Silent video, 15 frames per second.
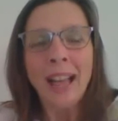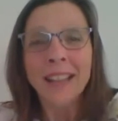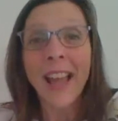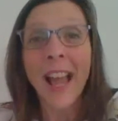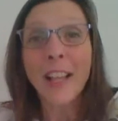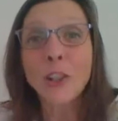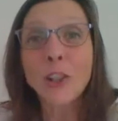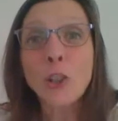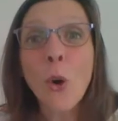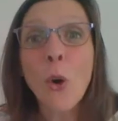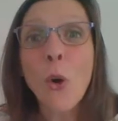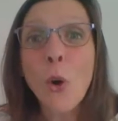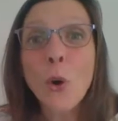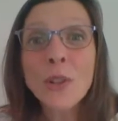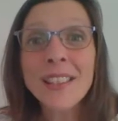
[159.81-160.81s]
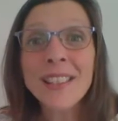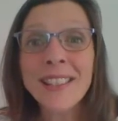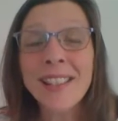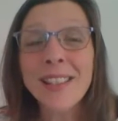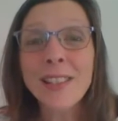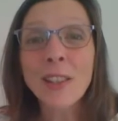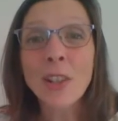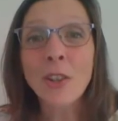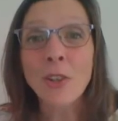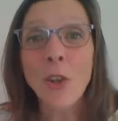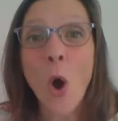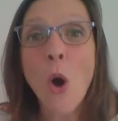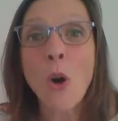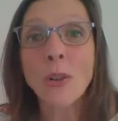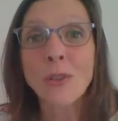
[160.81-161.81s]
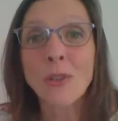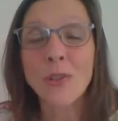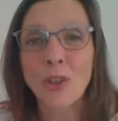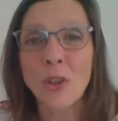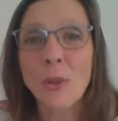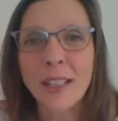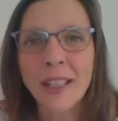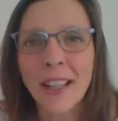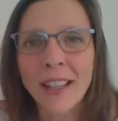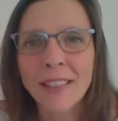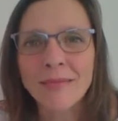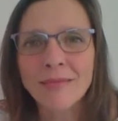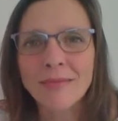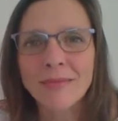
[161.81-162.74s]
yet you're still not doing it.